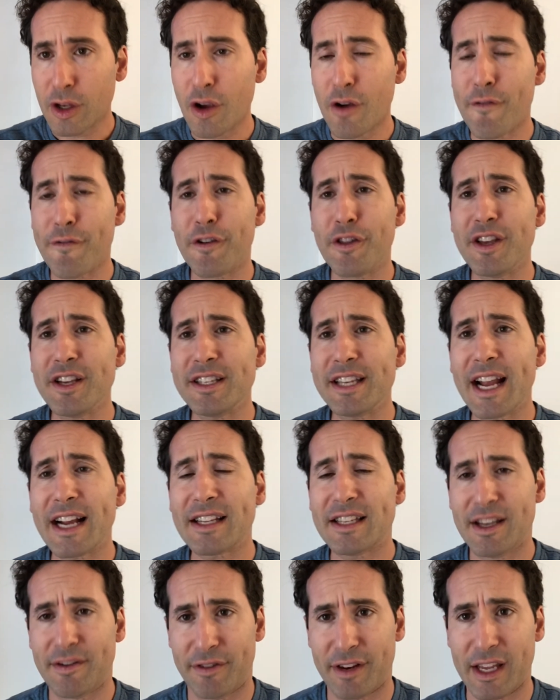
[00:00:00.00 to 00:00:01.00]
for this
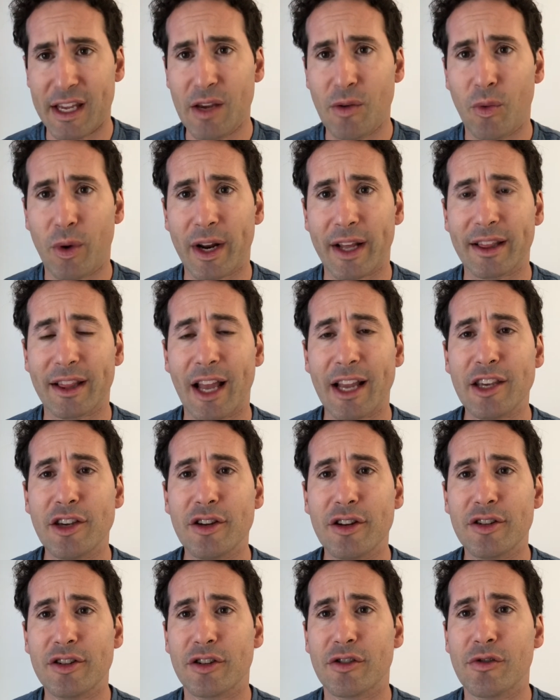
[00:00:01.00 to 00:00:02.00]
activity, what I'd like you
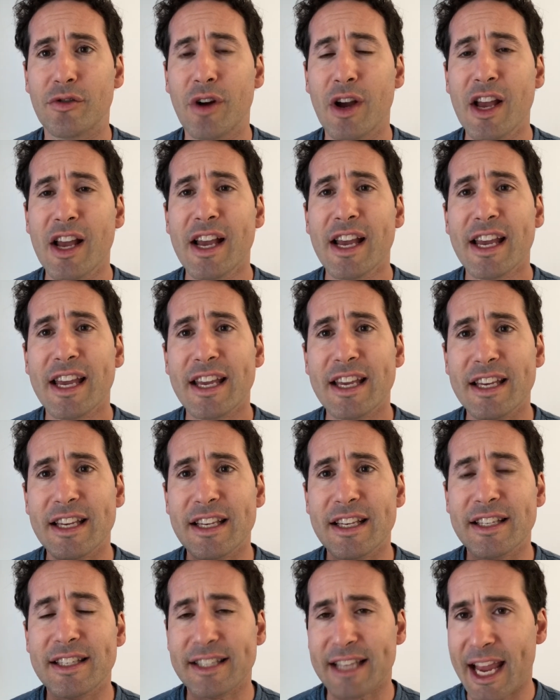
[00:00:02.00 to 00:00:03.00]
to do
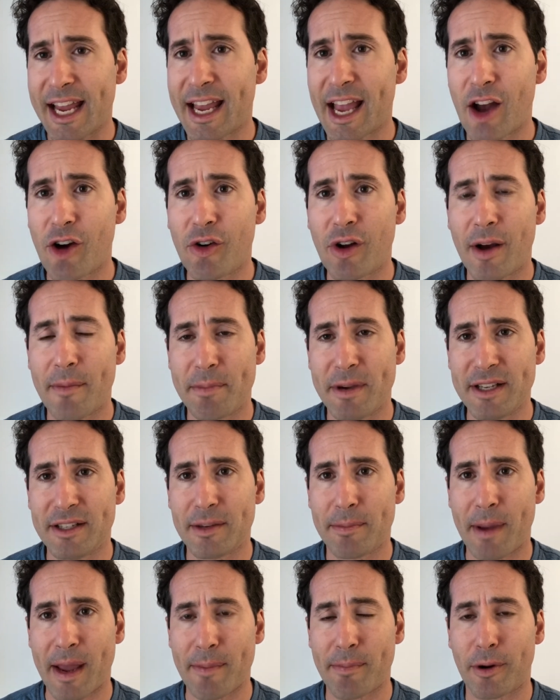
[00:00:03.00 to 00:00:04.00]
is take out a piece
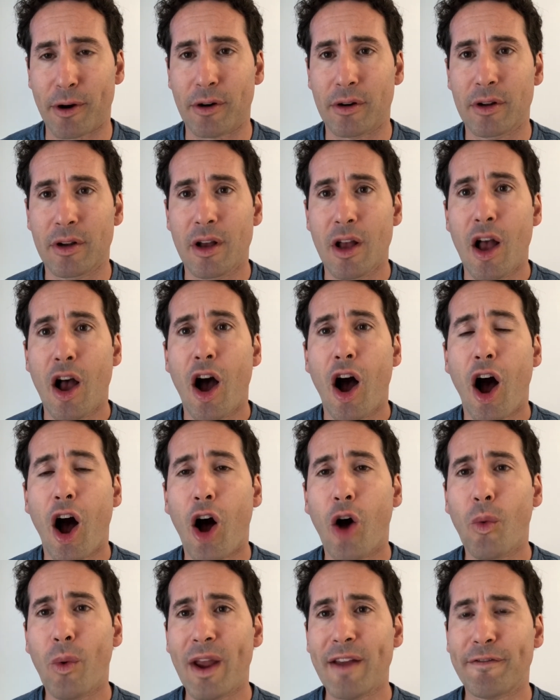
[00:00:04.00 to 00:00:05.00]
of paper.
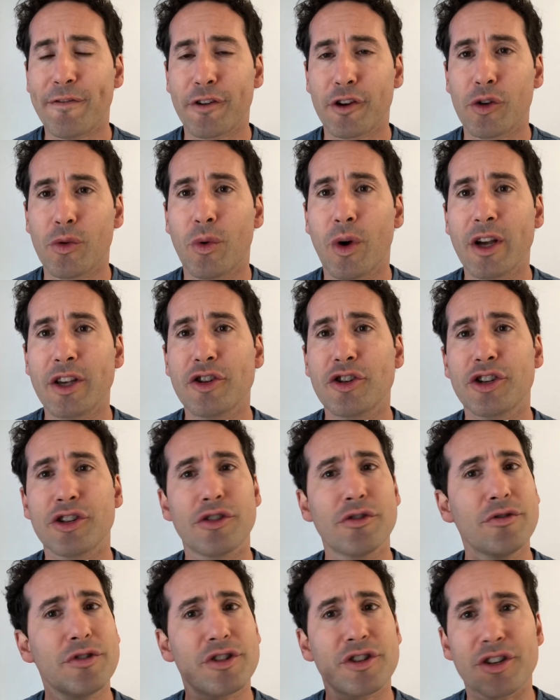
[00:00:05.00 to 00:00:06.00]
I'll wait for you. What you should
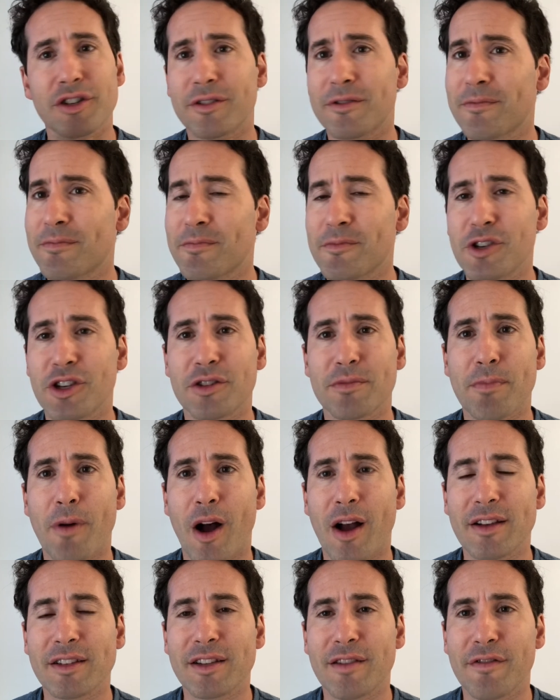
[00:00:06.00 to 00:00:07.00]
do is just
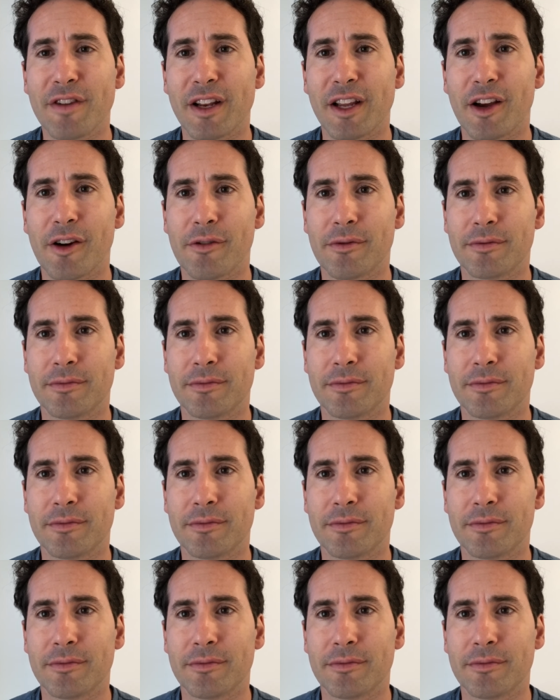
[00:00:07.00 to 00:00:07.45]
pause the video.